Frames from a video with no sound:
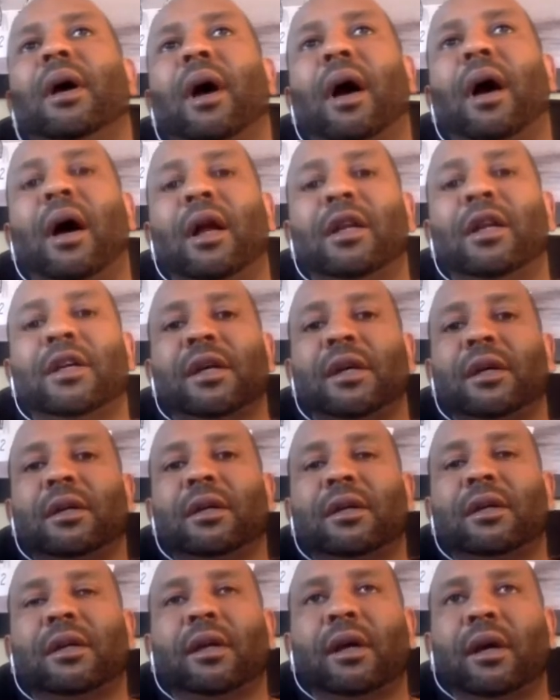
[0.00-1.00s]
uh, to
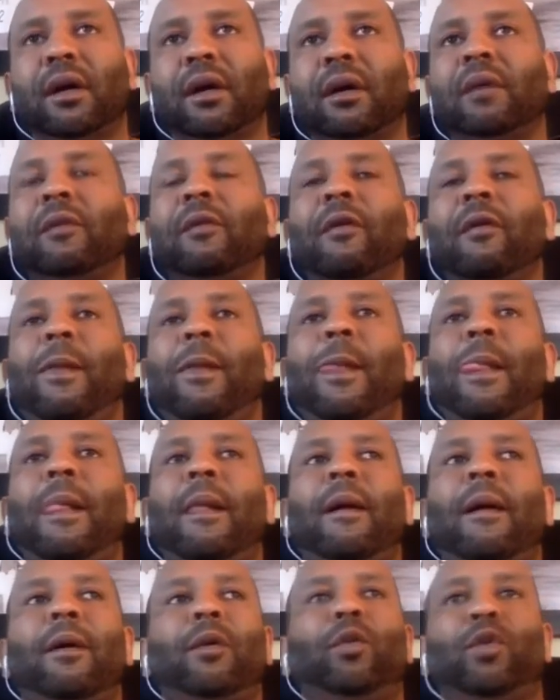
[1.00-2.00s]
to
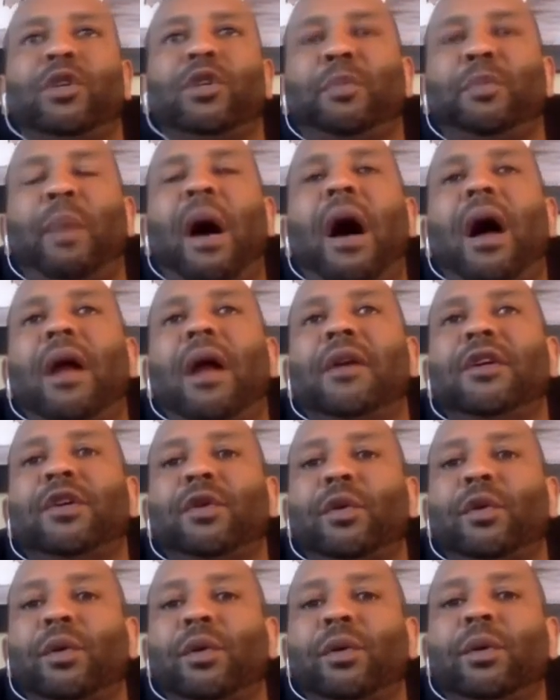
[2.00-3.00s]
respond
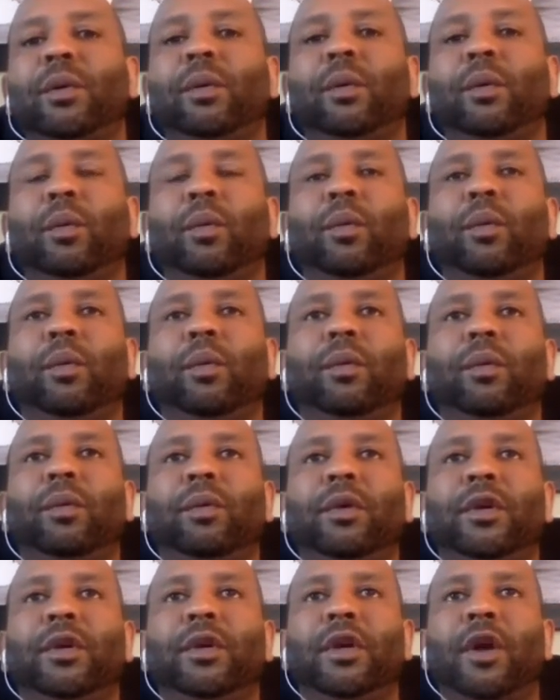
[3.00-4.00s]
to
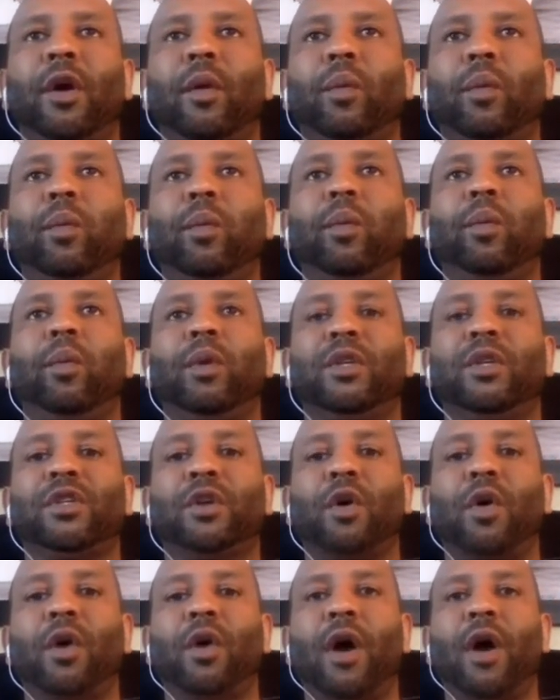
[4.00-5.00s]
you know what's
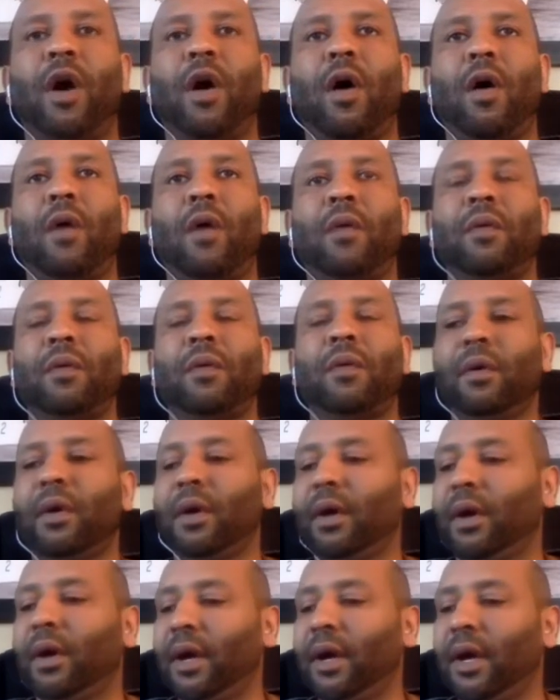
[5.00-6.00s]
going on
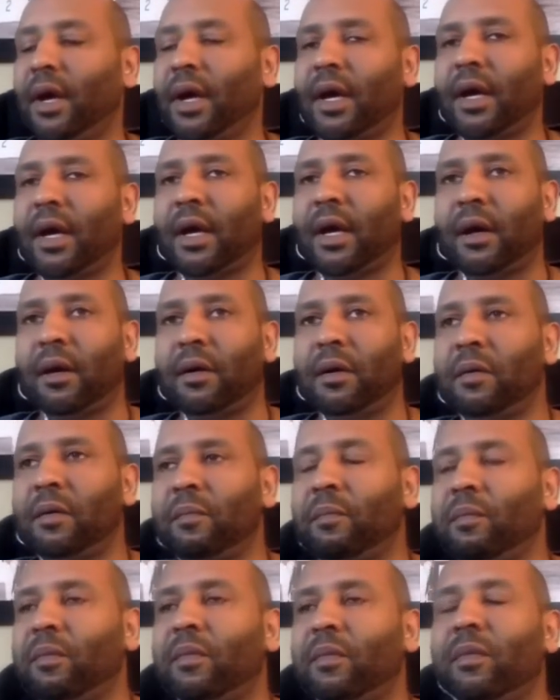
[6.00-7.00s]
and
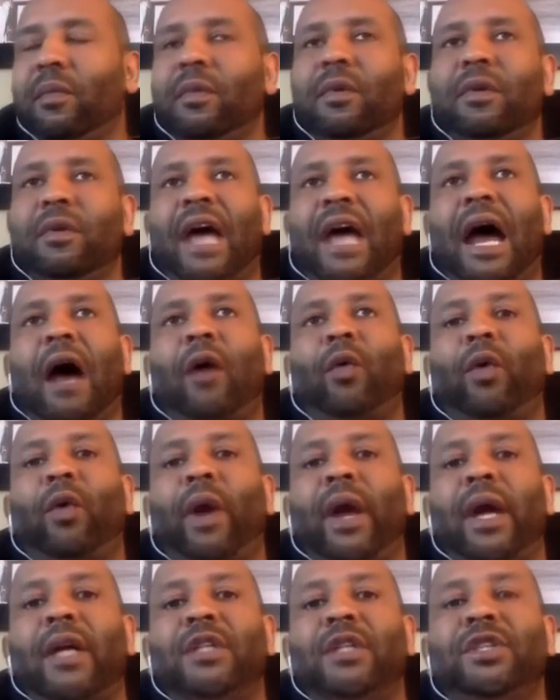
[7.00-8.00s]
the
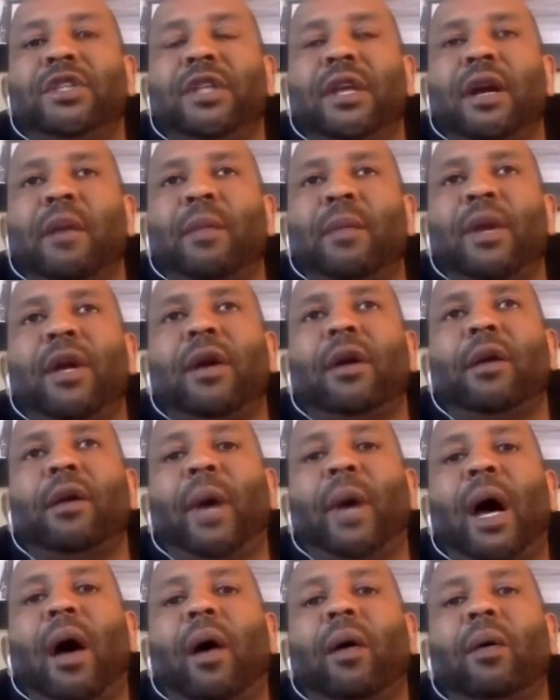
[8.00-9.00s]
outrage that i'm hearing
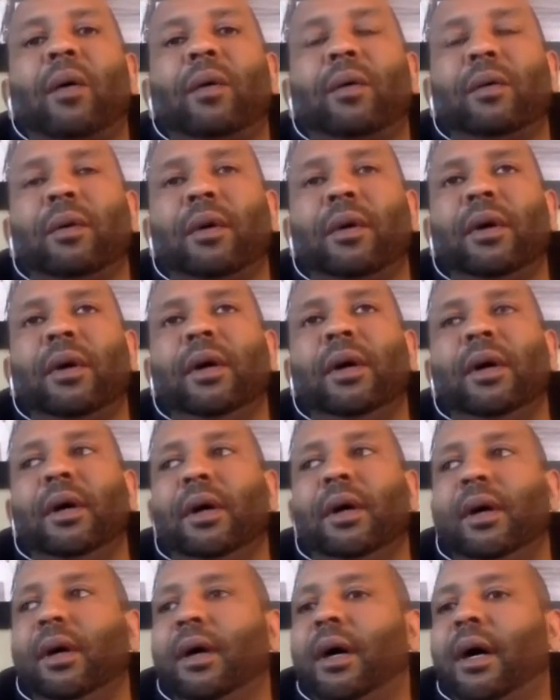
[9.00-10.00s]
about
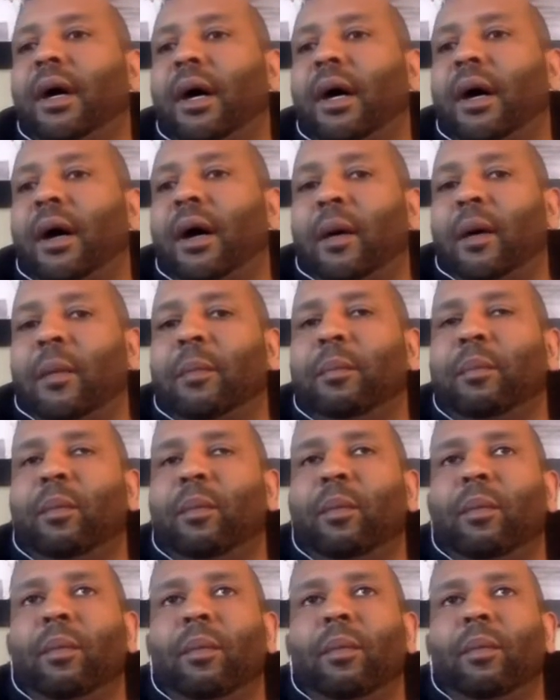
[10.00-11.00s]
um,
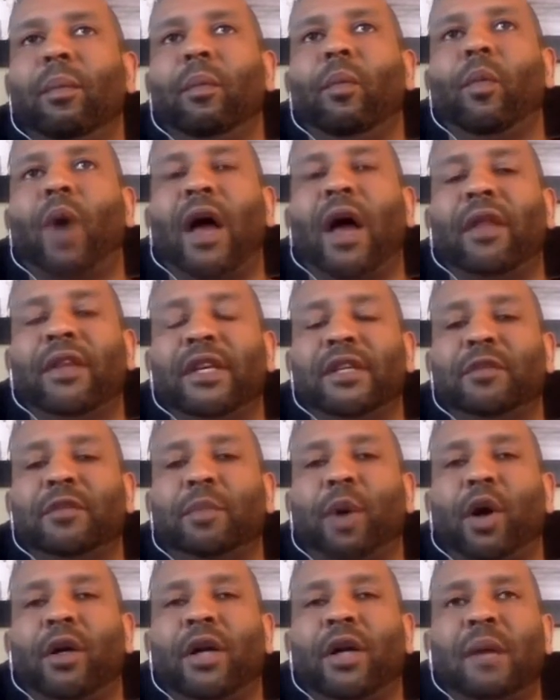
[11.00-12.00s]
while these
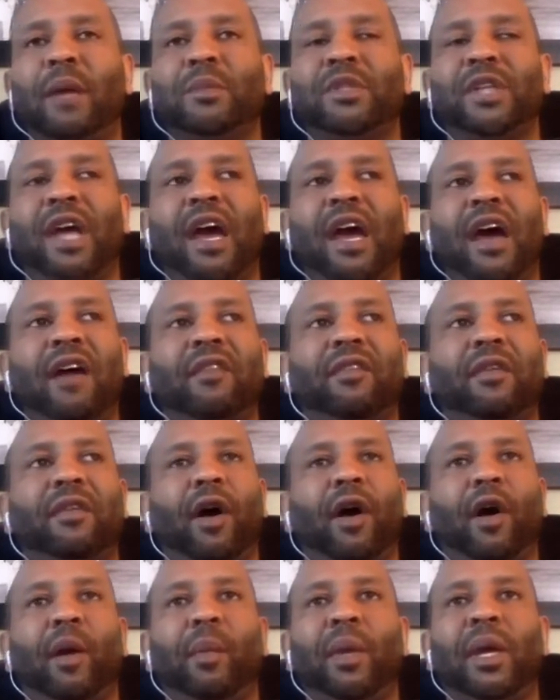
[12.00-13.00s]
part-time staff
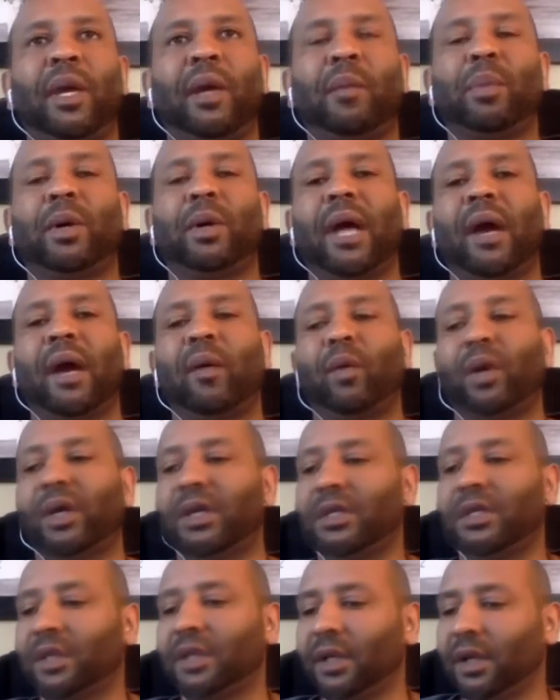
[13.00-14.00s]
are being put at
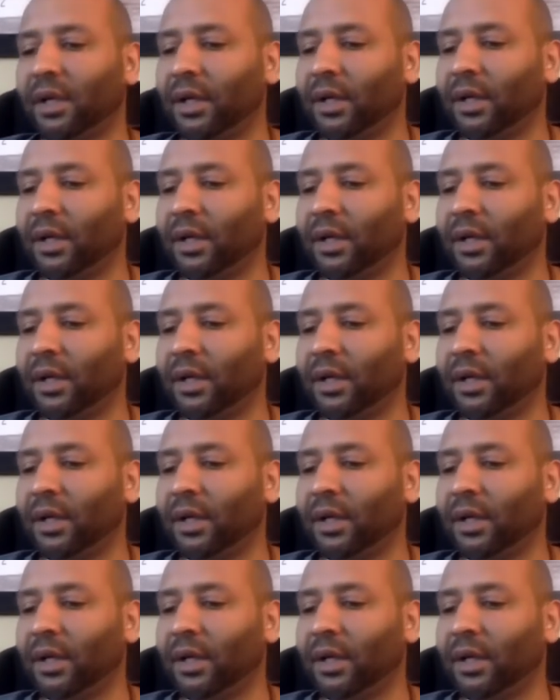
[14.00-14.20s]
risk